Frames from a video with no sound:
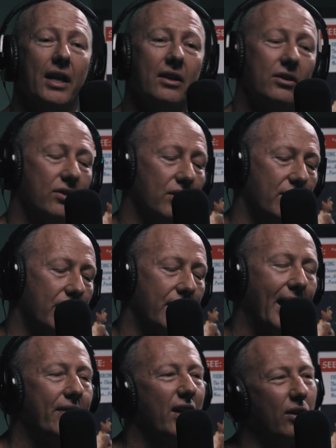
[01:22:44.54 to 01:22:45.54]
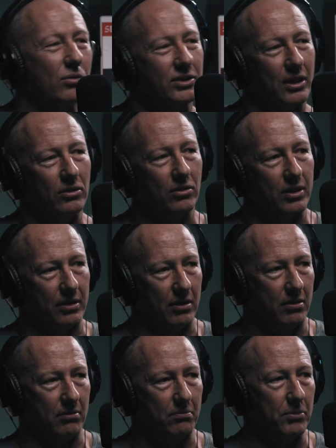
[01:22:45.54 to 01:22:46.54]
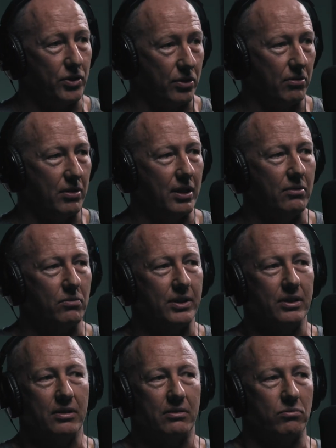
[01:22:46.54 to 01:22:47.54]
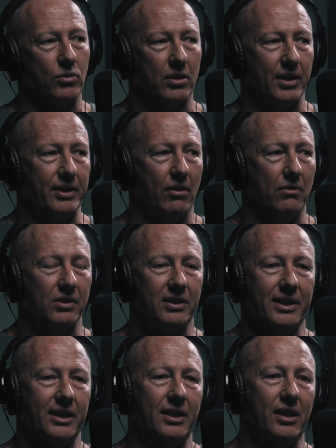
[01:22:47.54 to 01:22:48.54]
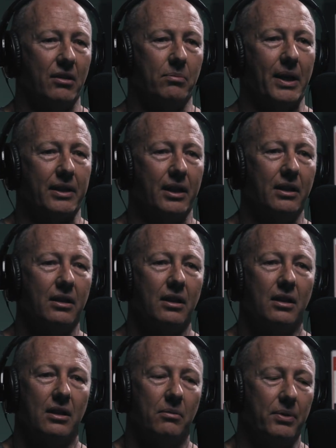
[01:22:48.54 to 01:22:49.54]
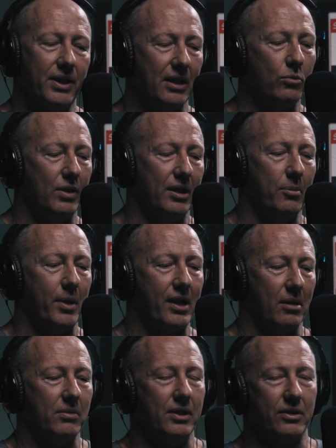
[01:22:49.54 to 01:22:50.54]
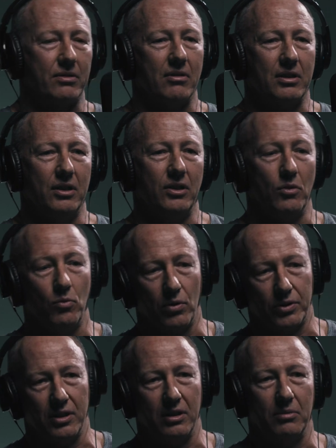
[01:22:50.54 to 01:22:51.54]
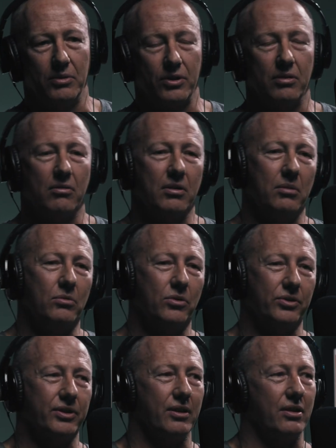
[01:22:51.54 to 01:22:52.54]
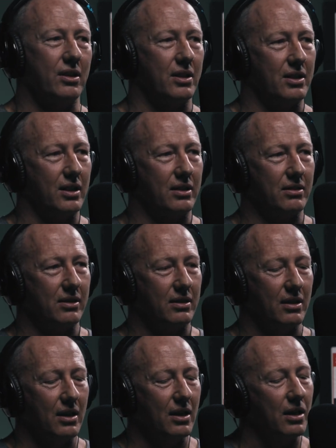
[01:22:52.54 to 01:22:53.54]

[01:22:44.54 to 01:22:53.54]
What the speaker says: And they also look at your maturity, which is what I obviously didn't know back then. But then when you become an instructor, you're watching the maturity more so than the technique.